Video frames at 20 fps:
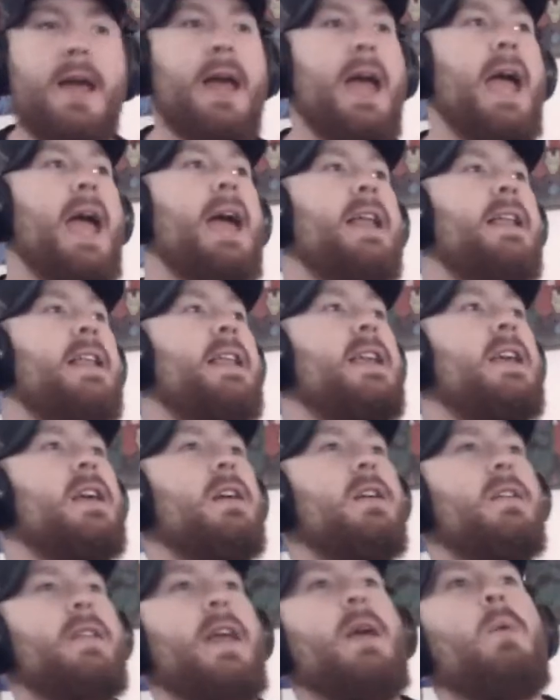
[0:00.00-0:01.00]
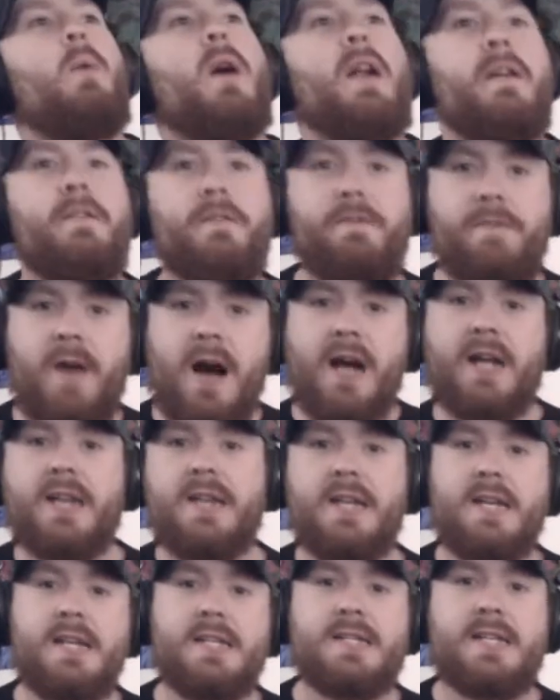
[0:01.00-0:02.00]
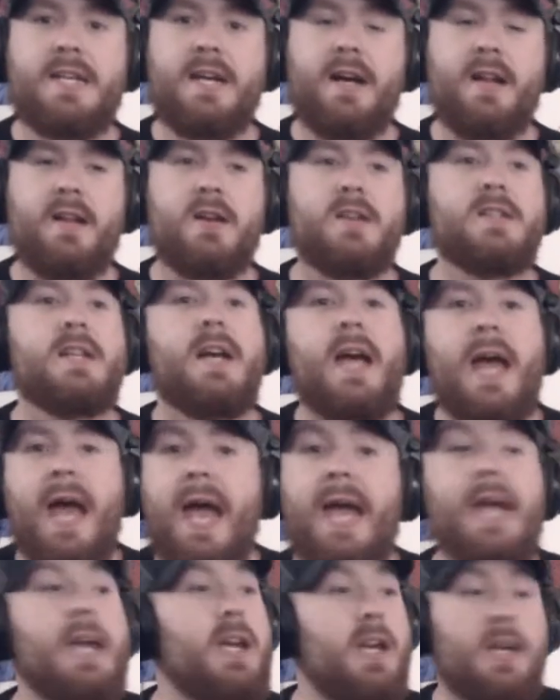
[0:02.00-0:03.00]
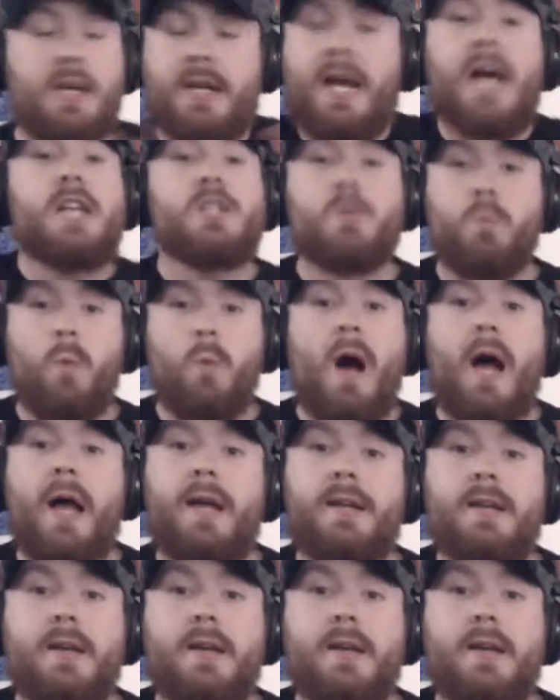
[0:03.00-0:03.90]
And here they want to fuck these killers. Hey, guess what?